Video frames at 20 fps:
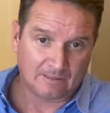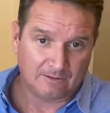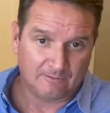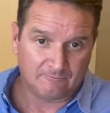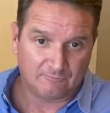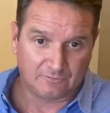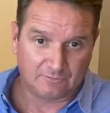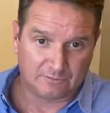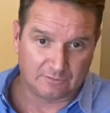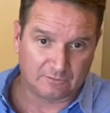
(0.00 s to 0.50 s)

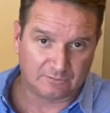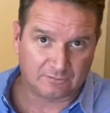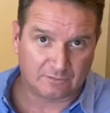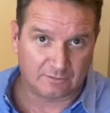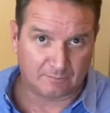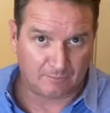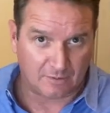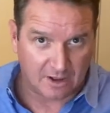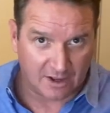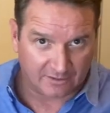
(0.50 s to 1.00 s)
So those are
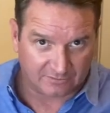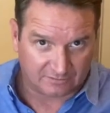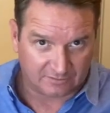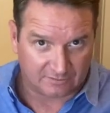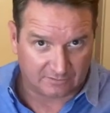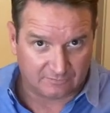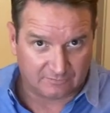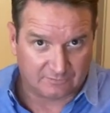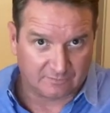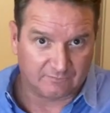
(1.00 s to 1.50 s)
the
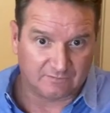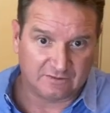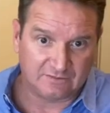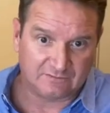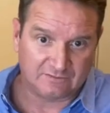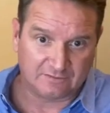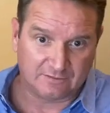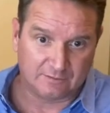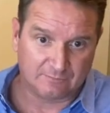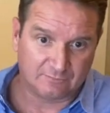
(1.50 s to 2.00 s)
positives of
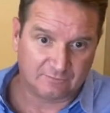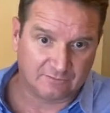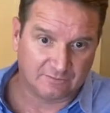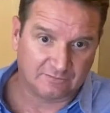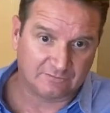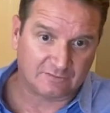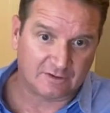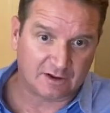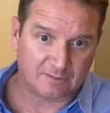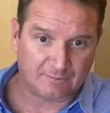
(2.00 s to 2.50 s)
eSIMs. Let's
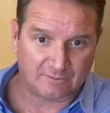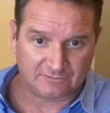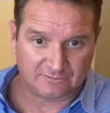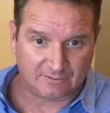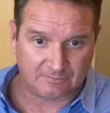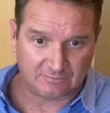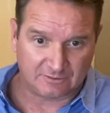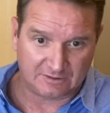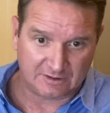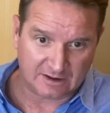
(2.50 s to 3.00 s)
talk about some
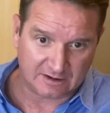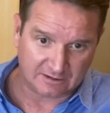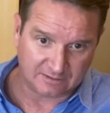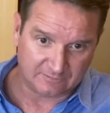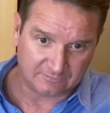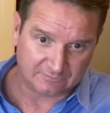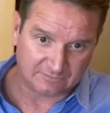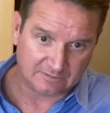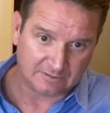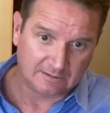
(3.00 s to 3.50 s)
of the
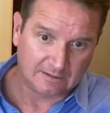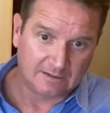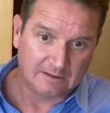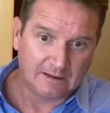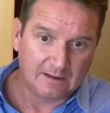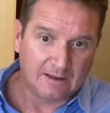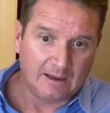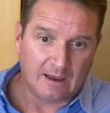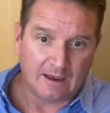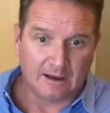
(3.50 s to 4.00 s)
negatives.
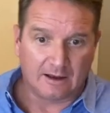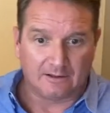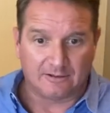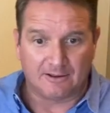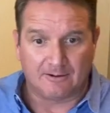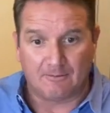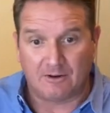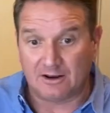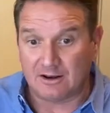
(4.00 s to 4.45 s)
They may